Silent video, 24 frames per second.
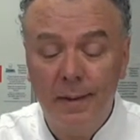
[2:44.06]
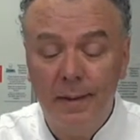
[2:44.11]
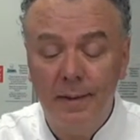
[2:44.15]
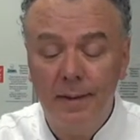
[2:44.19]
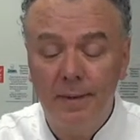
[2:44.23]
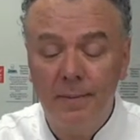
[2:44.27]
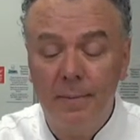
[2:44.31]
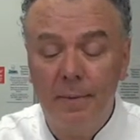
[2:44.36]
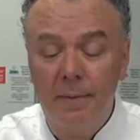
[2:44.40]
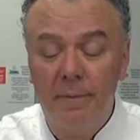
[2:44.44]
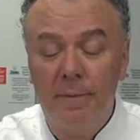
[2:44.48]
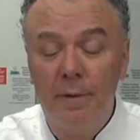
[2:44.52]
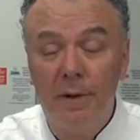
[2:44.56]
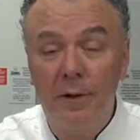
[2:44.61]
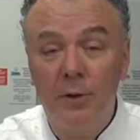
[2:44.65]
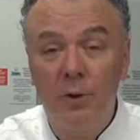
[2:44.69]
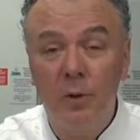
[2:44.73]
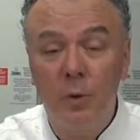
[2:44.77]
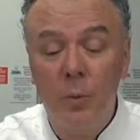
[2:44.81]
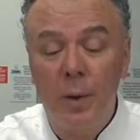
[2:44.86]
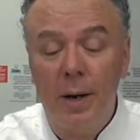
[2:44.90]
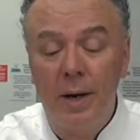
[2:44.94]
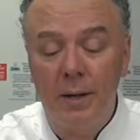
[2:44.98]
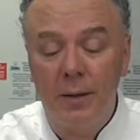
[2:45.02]
It's a
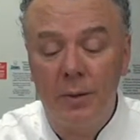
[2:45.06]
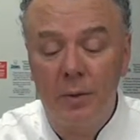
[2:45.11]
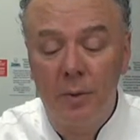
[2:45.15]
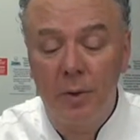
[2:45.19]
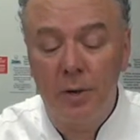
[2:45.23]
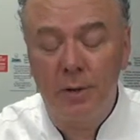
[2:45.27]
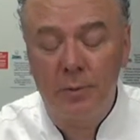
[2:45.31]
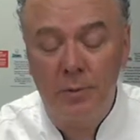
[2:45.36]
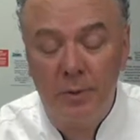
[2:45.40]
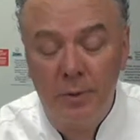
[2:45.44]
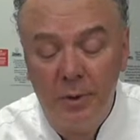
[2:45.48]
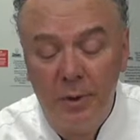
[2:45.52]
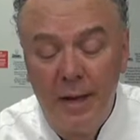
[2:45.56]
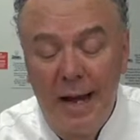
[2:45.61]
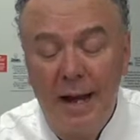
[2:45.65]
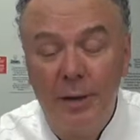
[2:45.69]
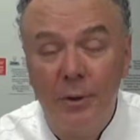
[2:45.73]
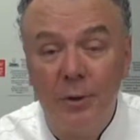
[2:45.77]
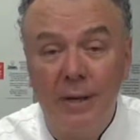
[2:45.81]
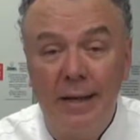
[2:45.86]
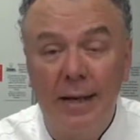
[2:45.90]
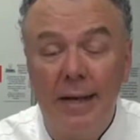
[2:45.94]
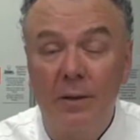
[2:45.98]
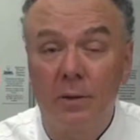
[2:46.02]
professional waiter's corkscrew. You
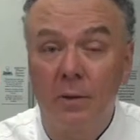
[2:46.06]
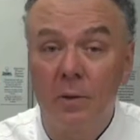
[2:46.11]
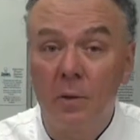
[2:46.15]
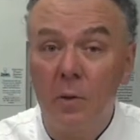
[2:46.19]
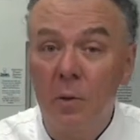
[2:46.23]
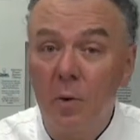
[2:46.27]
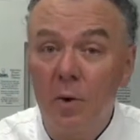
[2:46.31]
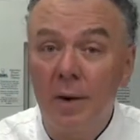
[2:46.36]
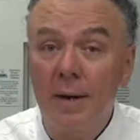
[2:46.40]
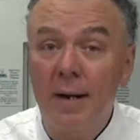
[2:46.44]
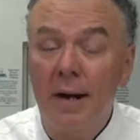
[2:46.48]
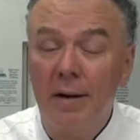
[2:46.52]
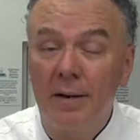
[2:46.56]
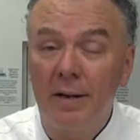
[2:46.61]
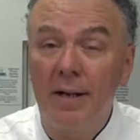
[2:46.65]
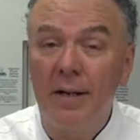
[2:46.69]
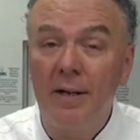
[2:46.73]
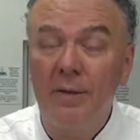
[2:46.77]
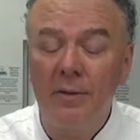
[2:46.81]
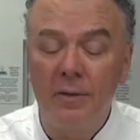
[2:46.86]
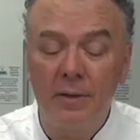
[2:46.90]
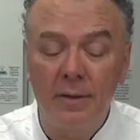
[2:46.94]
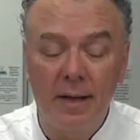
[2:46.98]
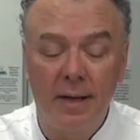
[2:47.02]
actually get the cork out
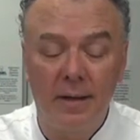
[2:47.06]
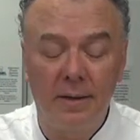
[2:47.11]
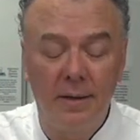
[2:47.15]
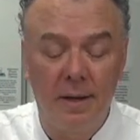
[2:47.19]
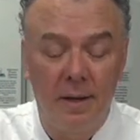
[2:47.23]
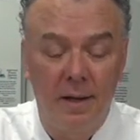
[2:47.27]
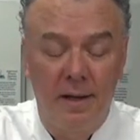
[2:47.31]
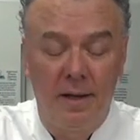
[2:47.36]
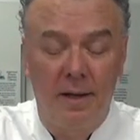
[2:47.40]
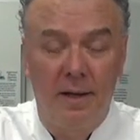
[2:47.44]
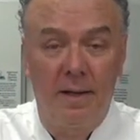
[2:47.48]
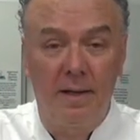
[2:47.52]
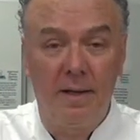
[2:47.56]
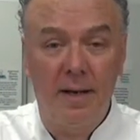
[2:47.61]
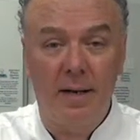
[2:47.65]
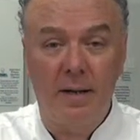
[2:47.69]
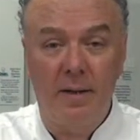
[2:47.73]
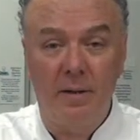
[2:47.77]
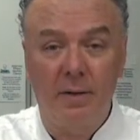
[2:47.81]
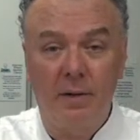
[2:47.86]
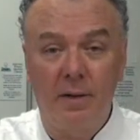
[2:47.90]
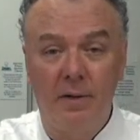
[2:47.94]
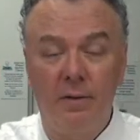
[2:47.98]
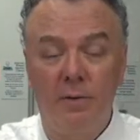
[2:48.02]
easier than that
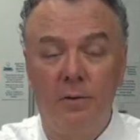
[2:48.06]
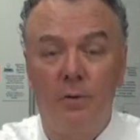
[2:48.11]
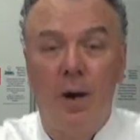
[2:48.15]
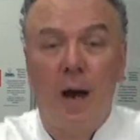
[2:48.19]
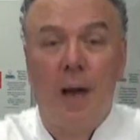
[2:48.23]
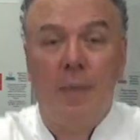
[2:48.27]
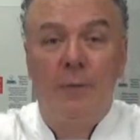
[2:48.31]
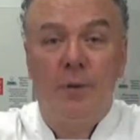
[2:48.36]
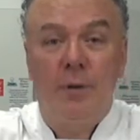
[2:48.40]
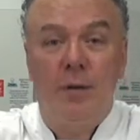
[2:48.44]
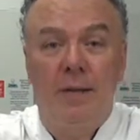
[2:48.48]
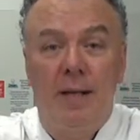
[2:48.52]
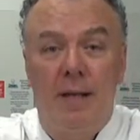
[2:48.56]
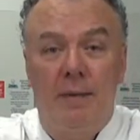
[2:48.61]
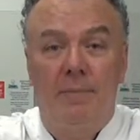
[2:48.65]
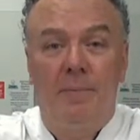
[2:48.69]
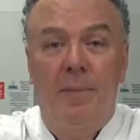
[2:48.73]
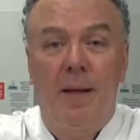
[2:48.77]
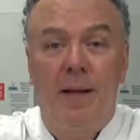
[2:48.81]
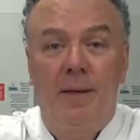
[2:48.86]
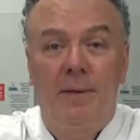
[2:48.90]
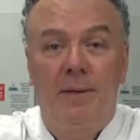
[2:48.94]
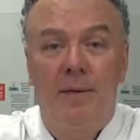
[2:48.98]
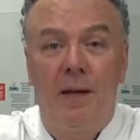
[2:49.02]
other contraption that
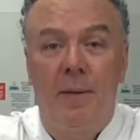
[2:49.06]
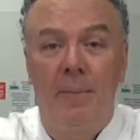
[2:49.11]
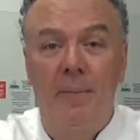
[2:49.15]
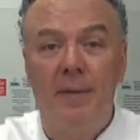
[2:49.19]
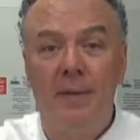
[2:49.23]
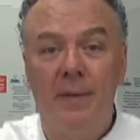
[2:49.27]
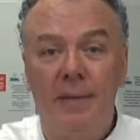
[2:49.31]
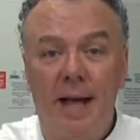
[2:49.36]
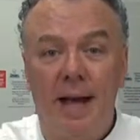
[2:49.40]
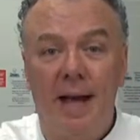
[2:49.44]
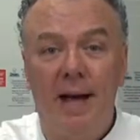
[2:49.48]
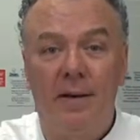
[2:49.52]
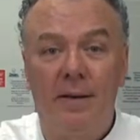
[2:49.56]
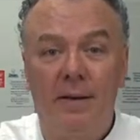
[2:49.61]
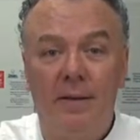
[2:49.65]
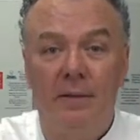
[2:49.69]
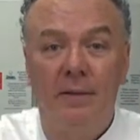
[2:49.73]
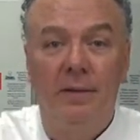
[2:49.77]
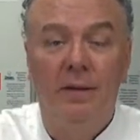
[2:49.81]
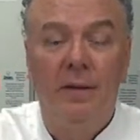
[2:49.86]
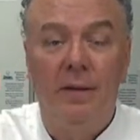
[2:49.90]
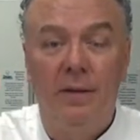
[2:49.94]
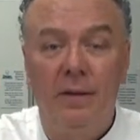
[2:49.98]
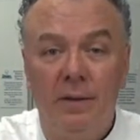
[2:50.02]
bends up and down,
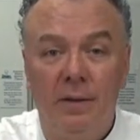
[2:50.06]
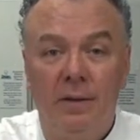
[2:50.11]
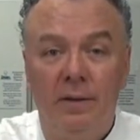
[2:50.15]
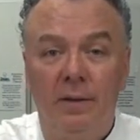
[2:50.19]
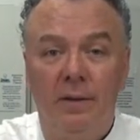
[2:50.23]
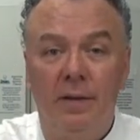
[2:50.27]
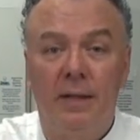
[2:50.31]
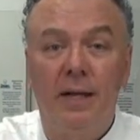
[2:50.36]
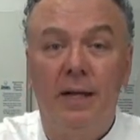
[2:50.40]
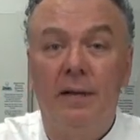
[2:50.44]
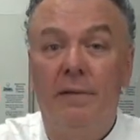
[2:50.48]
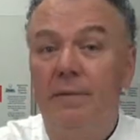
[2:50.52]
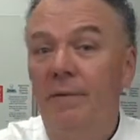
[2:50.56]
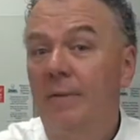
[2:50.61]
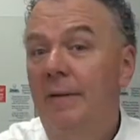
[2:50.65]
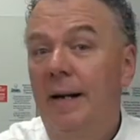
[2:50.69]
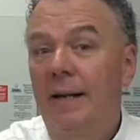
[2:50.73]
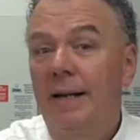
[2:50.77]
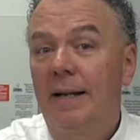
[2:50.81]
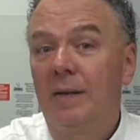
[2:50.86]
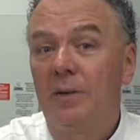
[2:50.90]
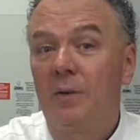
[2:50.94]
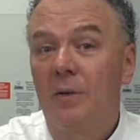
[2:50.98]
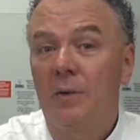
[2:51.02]
and you can't figure out
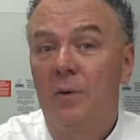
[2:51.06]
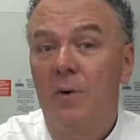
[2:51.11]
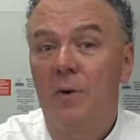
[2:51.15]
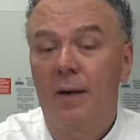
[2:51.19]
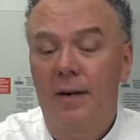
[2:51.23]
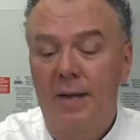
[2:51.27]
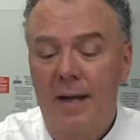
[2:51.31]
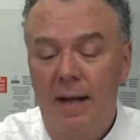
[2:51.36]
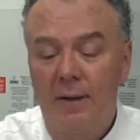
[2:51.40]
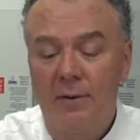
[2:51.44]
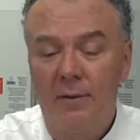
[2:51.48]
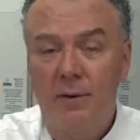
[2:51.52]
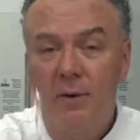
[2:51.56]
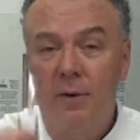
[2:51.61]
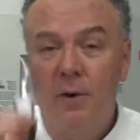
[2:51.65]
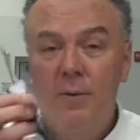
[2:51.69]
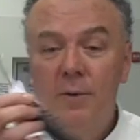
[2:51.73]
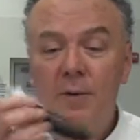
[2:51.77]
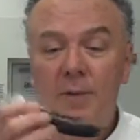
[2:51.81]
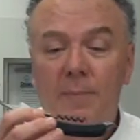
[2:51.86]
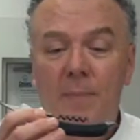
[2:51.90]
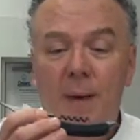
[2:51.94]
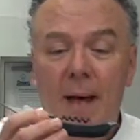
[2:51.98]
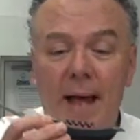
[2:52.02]
how to get the cork out. So
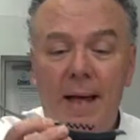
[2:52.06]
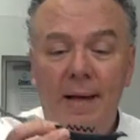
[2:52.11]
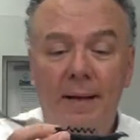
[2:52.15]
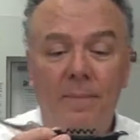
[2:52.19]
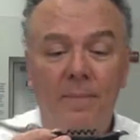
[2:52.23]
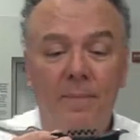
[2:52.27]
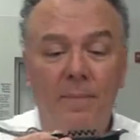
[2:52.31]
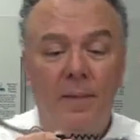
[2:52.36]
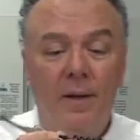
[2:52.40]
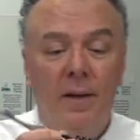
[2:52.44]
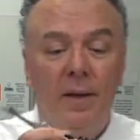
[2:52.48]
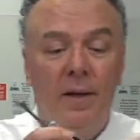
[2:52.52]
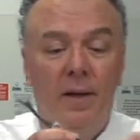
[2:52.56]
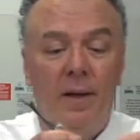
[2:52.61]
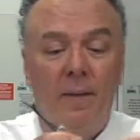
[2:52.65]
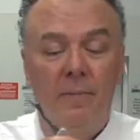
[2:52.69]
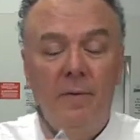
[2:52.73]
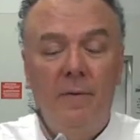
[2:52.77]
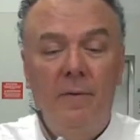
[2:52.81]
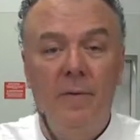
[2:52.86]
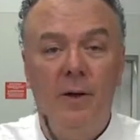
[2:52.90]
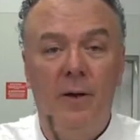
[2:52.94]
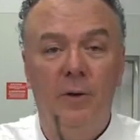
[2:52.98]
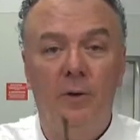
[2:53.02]
always buy
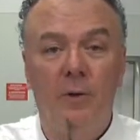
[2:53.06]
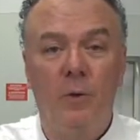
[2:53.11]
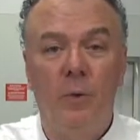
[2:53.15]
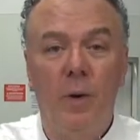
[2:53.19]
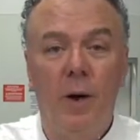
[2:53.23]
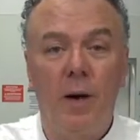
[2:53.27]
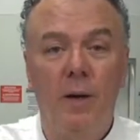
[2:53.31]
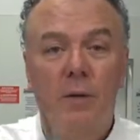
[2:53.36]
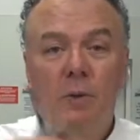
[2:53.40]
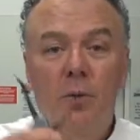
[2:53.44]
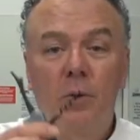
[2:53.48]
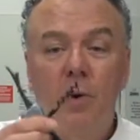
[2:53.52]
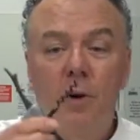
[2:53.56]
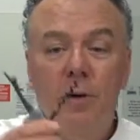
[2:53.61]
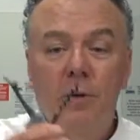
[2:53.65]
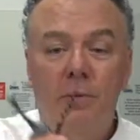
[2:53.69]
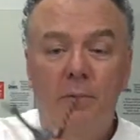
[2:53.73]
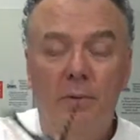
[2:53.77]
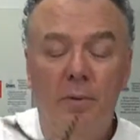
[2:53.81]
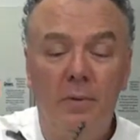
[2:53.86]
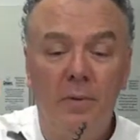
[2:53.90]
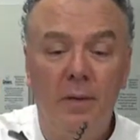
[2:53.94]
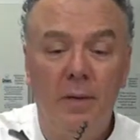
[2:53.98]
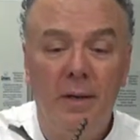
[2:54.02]
professional waiter's
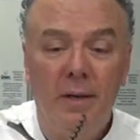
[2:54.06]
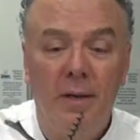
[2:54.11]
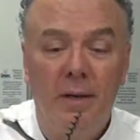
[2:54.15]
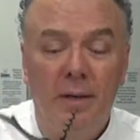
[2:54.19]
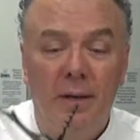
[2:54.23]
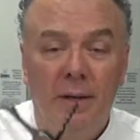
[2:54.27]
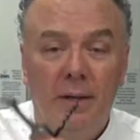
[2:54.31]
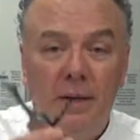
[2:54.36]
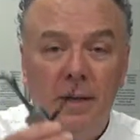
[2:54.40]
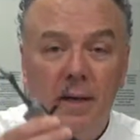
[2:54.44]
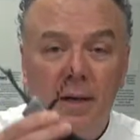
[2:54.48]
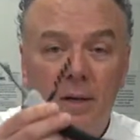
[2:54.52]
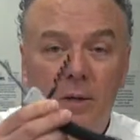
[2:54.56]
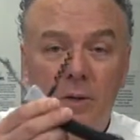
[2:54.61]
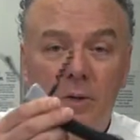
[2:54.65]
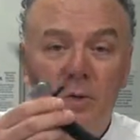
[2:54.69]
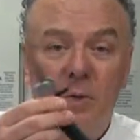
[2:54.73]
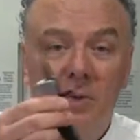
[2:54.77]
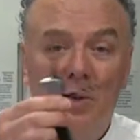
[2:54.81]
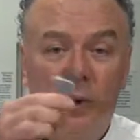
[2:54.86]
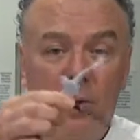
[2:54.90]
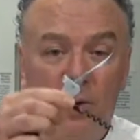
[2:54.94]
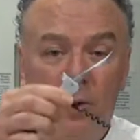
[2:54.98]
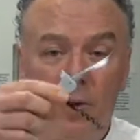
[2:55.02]
corkscrew. Liquor
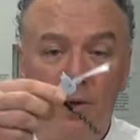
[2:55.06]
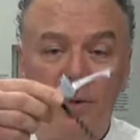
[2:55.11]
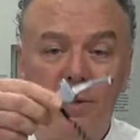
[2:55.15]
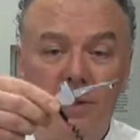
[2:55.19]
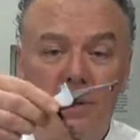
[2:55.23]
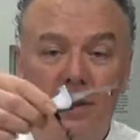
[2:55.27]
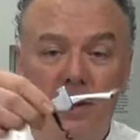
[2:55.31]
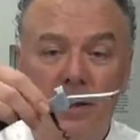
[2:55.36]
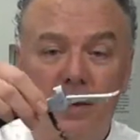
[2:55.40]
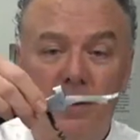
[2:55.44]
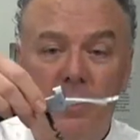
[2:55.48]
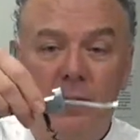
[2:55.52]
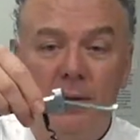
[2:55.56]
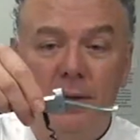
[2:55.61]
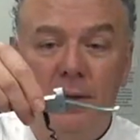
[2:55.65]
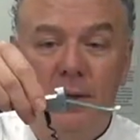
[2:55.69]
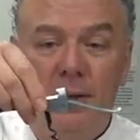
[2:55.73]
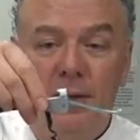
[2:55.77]
stores and liquor